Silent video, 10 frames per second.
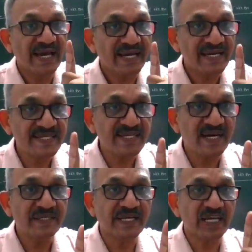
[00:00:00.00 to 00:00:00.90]

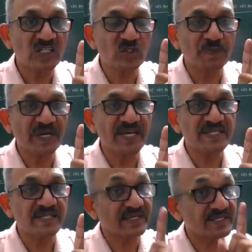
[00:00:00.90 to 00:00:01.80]
NSR takes
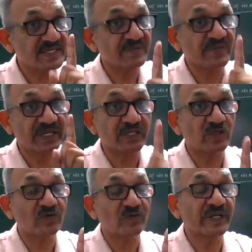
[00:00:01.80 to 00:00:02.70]
place, listen very
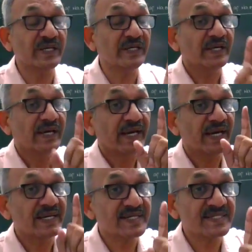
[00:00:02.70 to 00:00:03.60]
carefully,
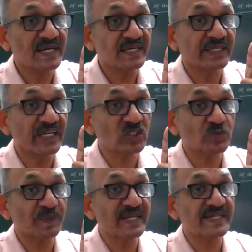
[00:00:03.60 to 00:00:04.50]
NSR
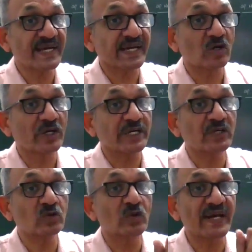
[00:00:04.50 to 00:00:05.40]
takes place
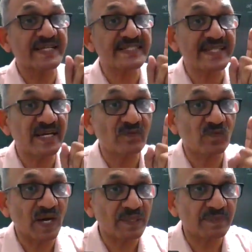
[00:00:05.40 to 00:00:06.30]
according to
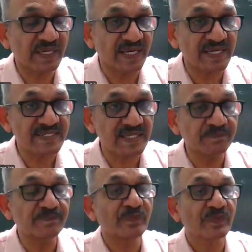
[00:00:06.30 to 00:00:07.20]
SN1
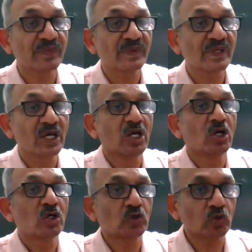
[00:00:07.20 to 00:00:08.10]
mechanism
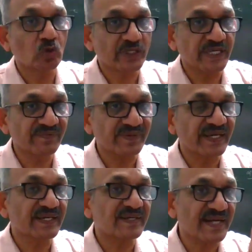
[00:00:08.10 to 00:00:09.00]
to give a